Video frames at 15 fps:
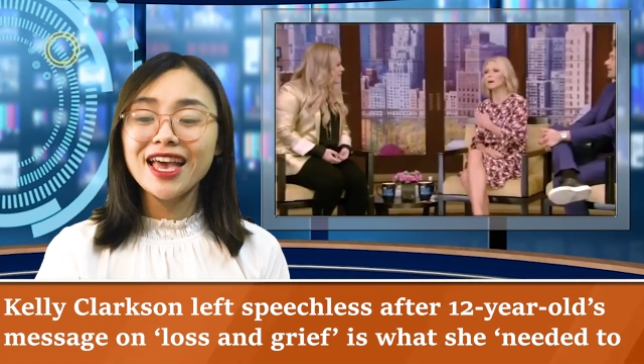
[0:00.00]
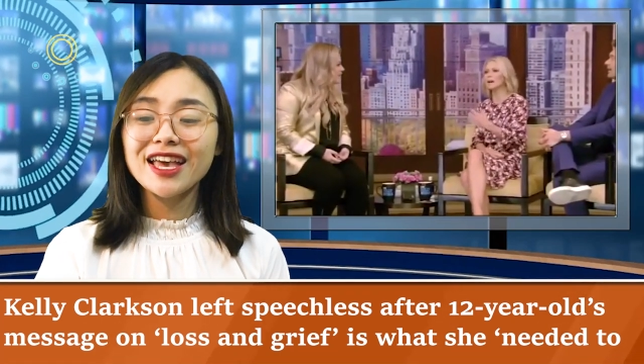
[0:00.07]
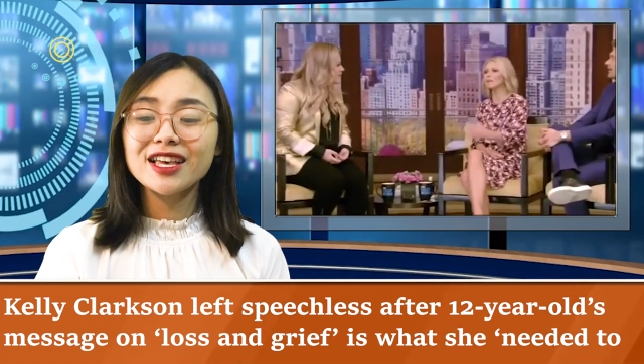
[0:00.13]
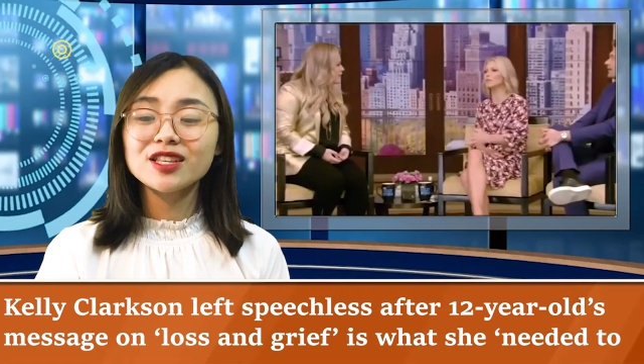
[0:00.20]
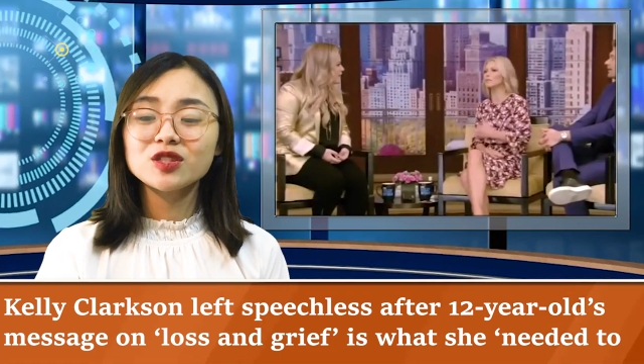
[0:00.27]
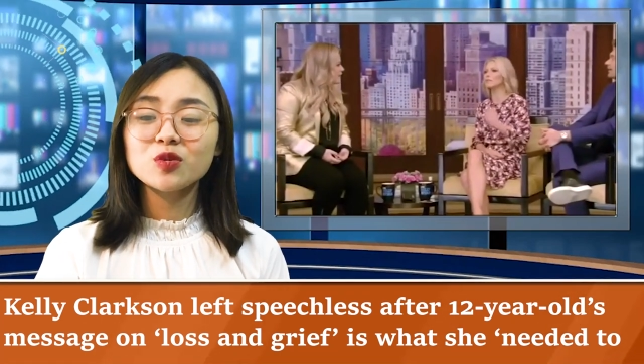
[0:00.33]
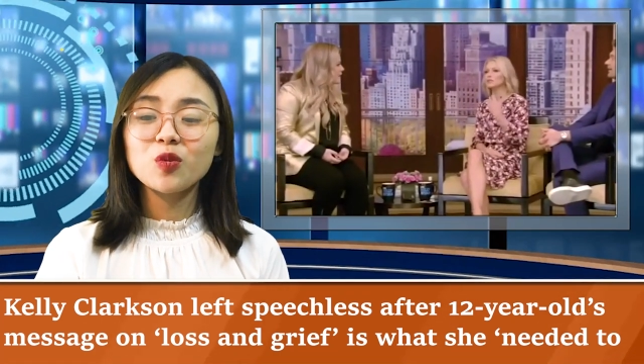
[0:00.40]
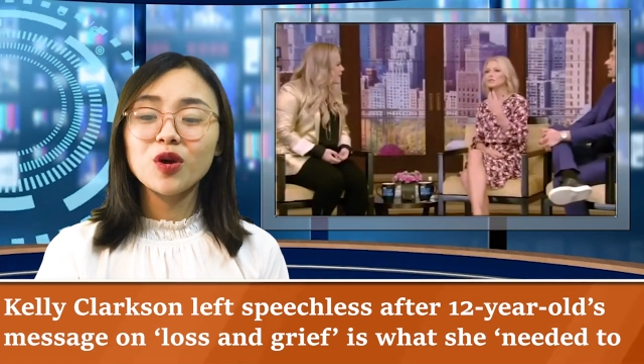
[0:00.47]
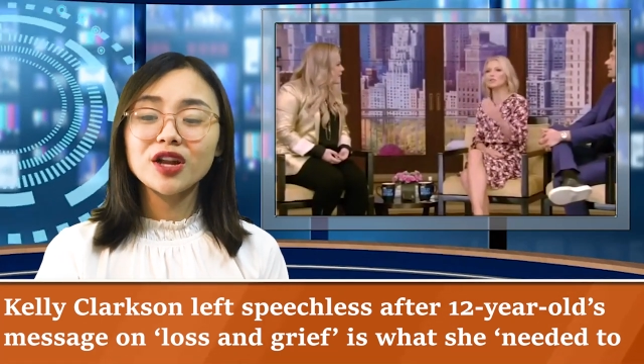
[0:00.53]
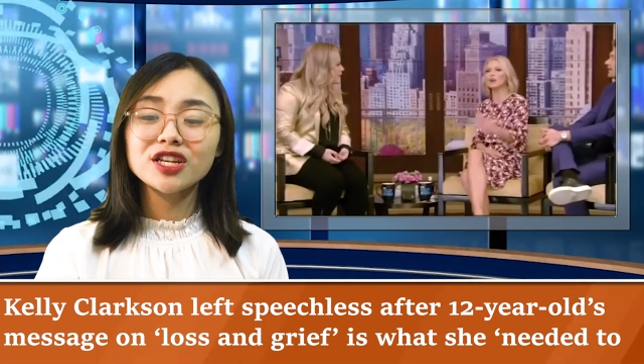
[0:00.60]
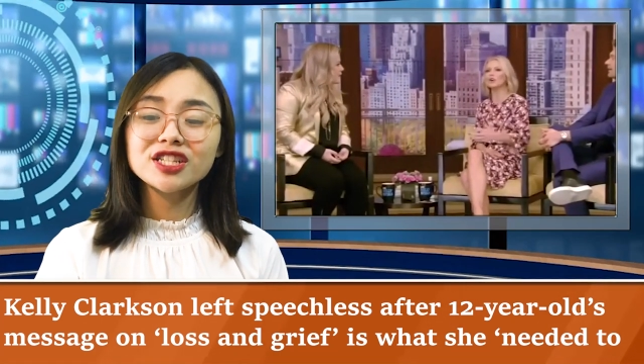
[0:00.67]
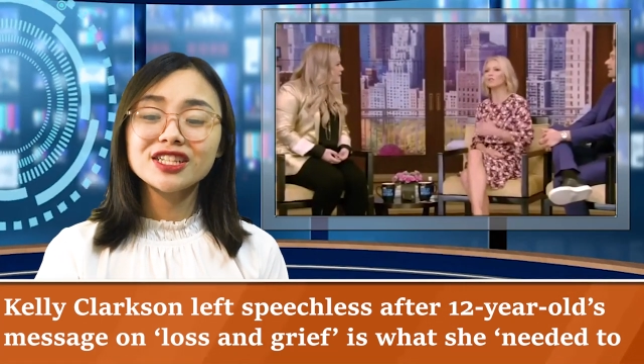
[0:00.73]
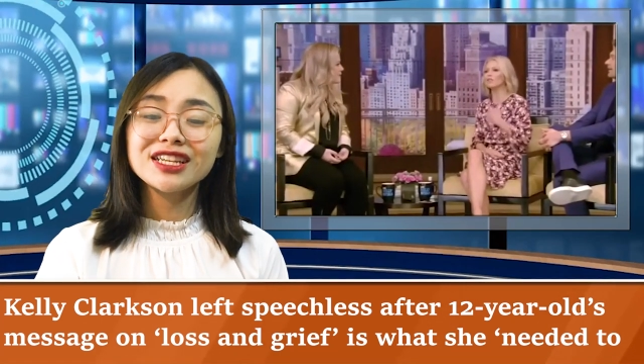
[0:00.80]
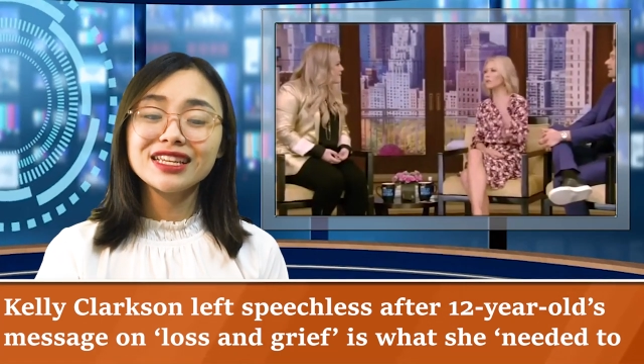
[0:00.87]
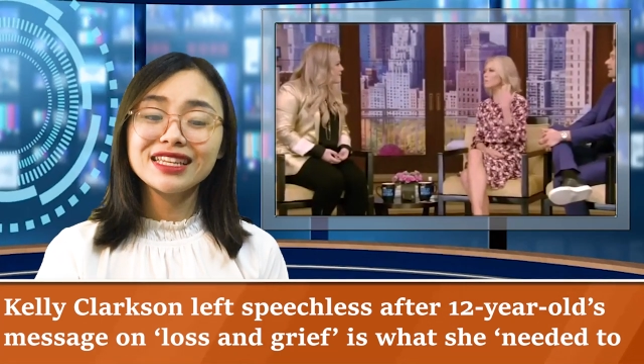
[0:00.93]
is what
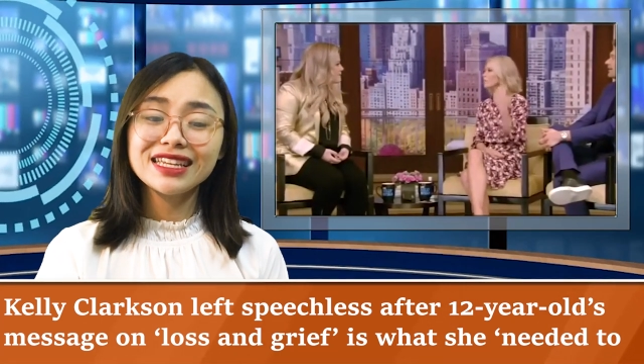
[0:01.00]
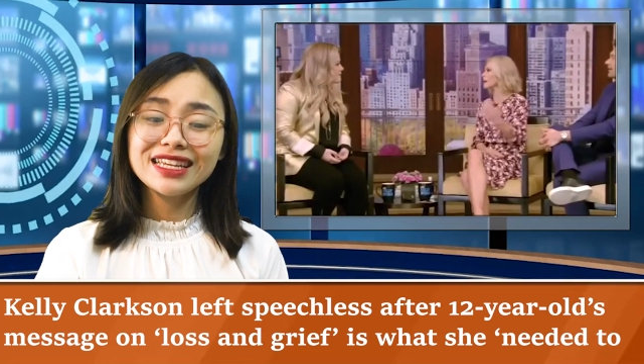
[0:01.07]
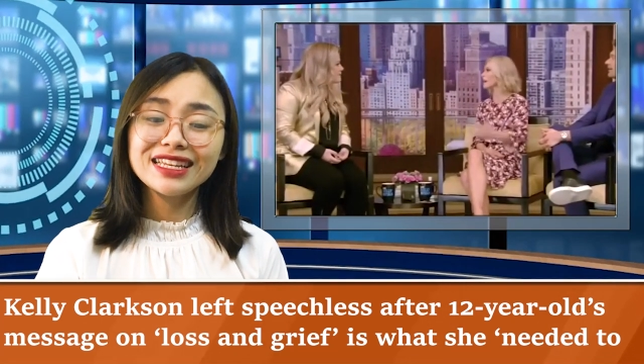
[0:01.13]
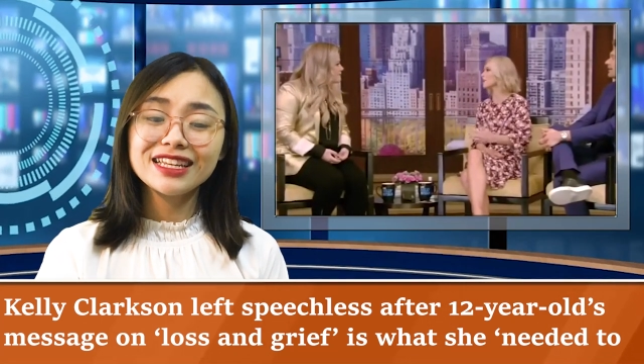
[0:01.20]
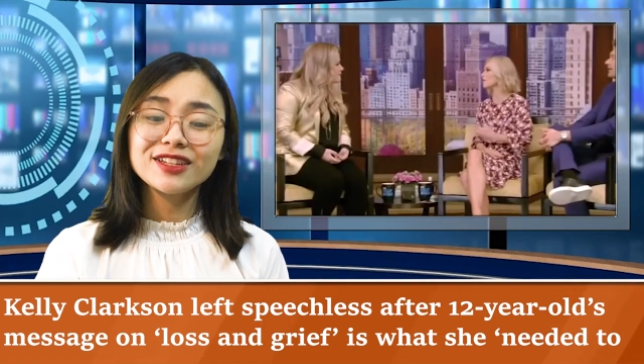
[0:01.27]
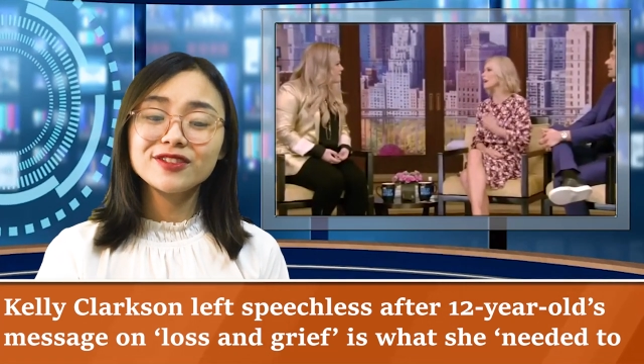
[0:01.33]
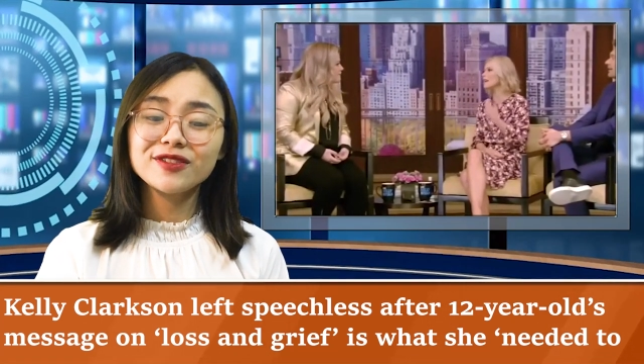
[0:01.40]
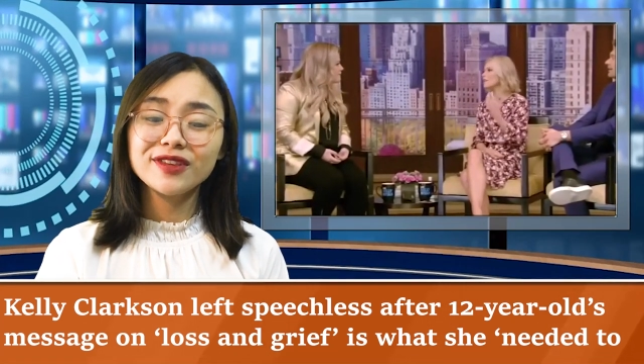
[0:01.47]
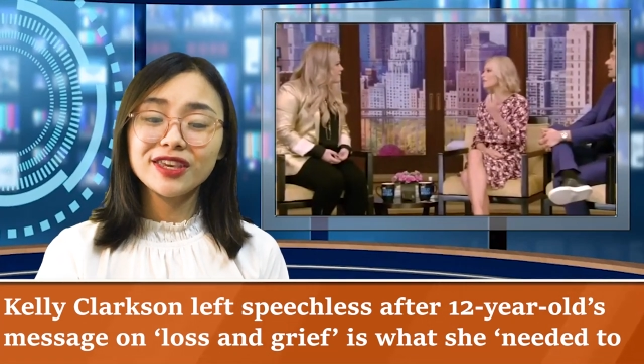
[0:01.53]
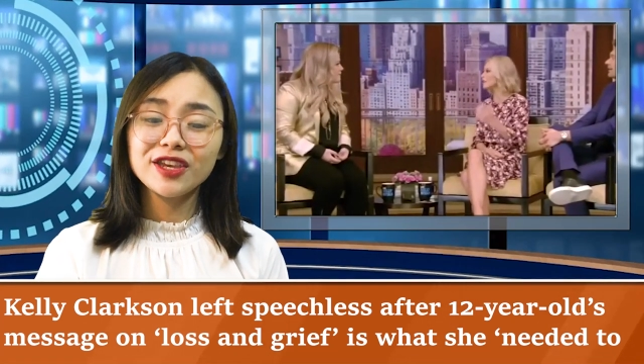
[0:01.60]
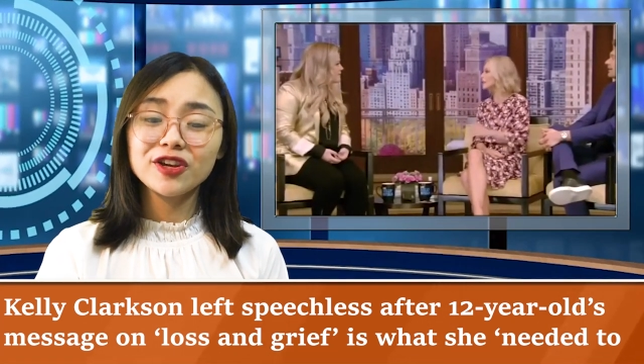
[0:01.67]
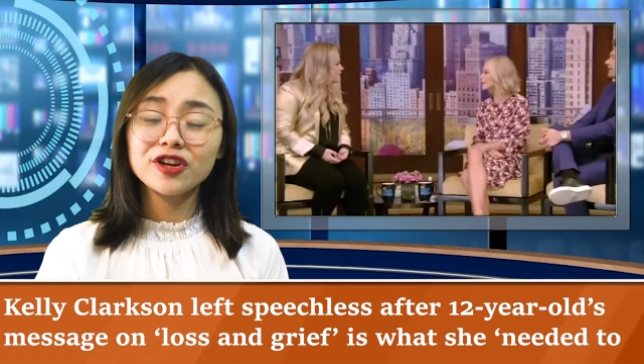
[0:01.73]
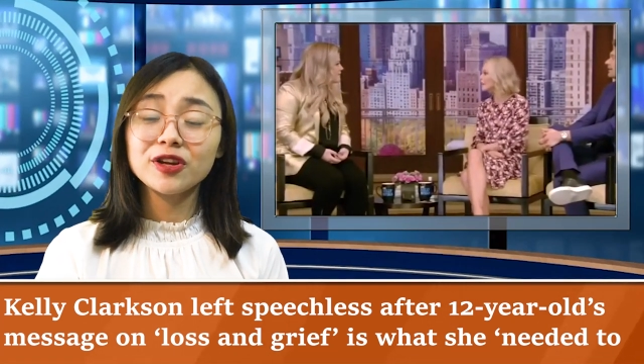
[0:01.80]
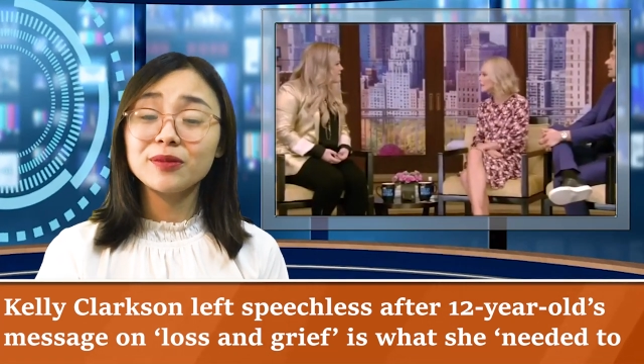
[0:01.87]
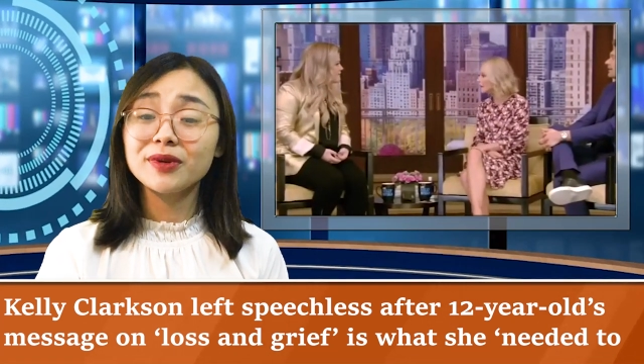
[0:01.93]
she needed to
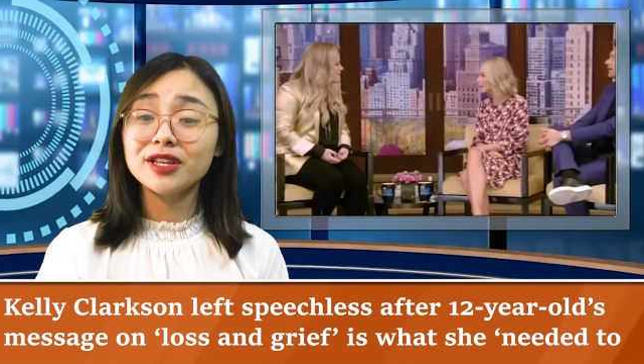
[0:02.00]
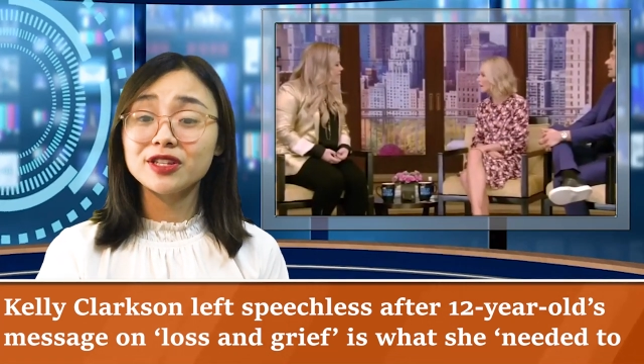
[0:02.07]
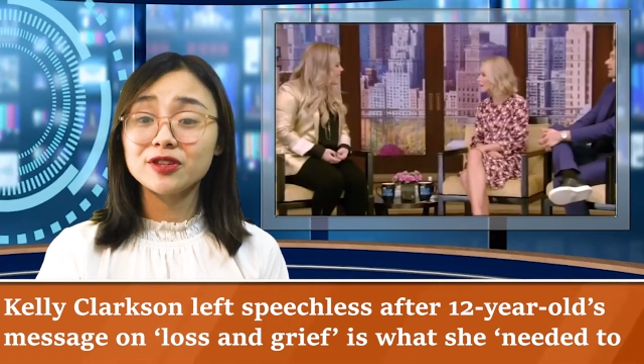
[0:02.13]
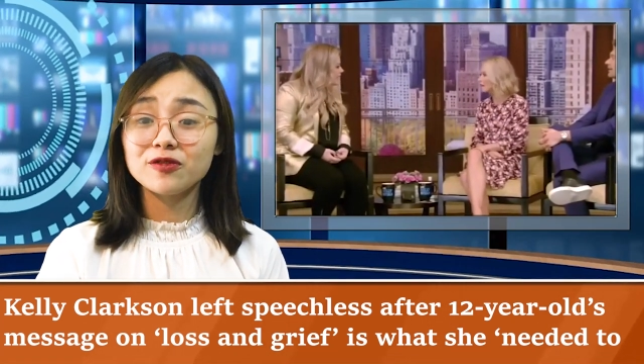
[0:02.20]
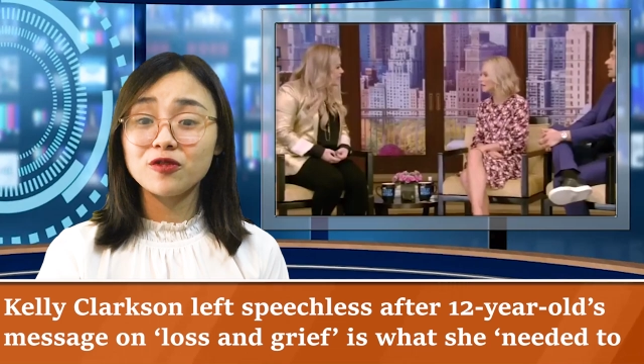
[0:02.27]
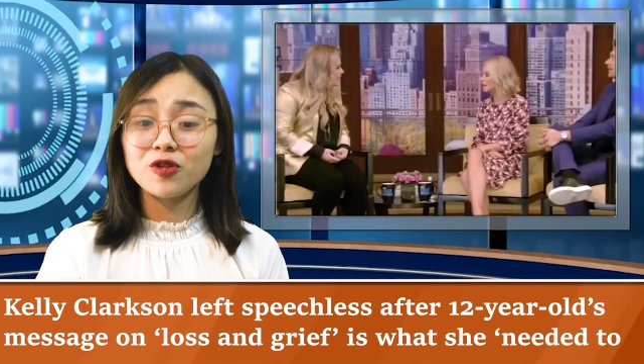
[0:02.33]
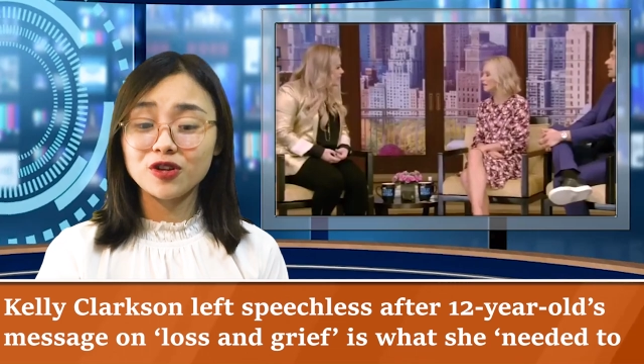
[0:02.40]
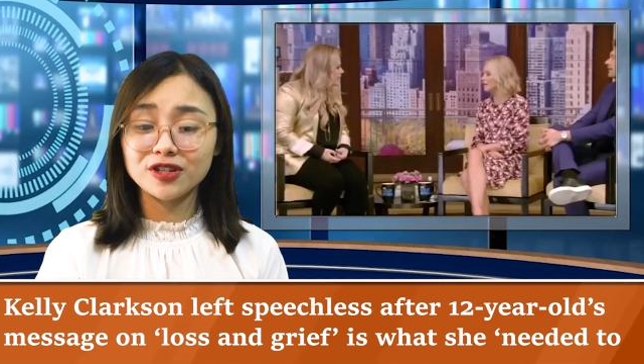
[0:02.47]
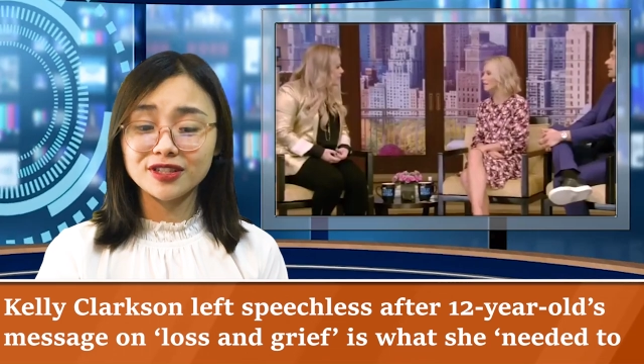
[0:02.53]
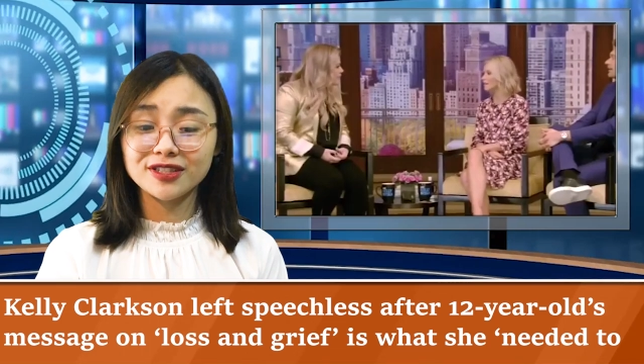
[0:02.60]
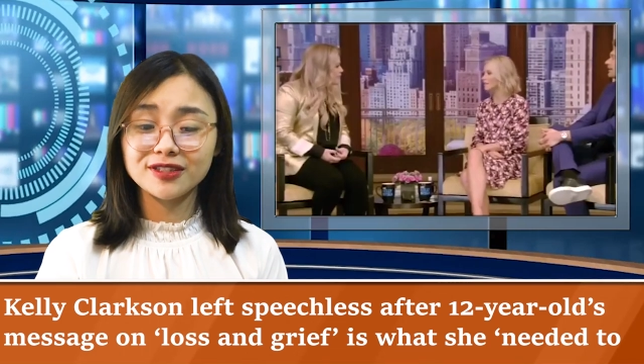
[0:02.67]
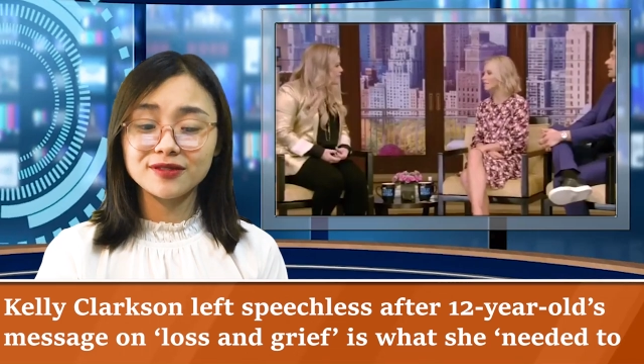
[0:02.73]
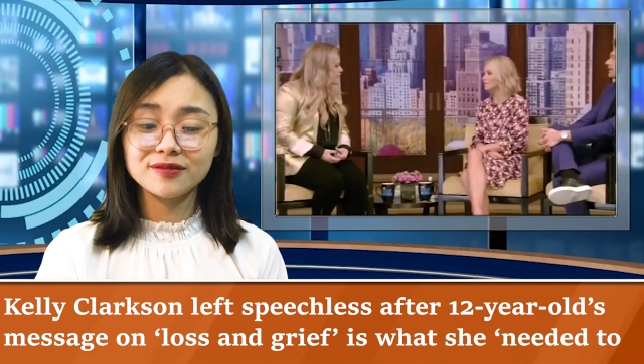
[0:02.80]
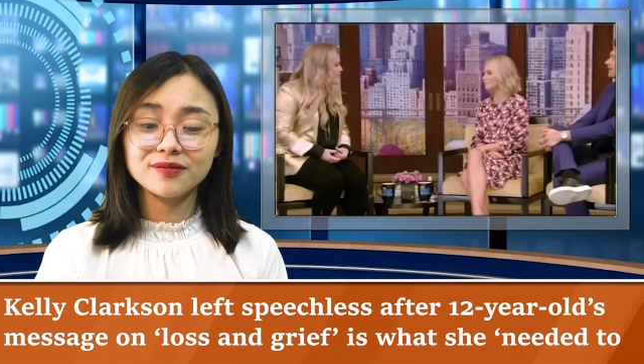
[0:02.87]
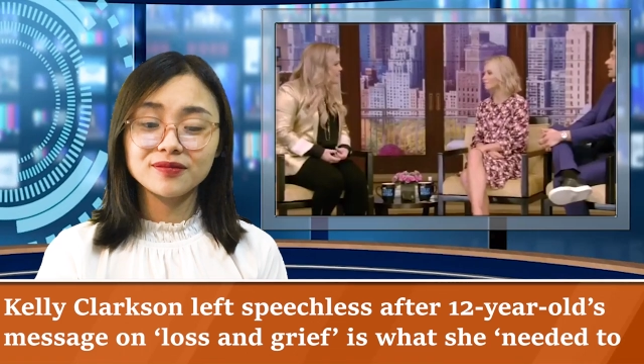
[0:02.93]
hear amid
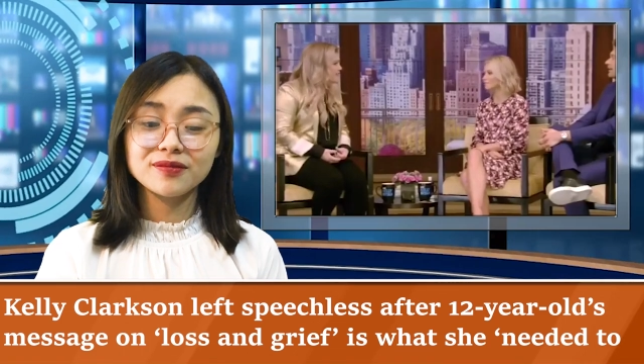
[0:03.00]
divorce.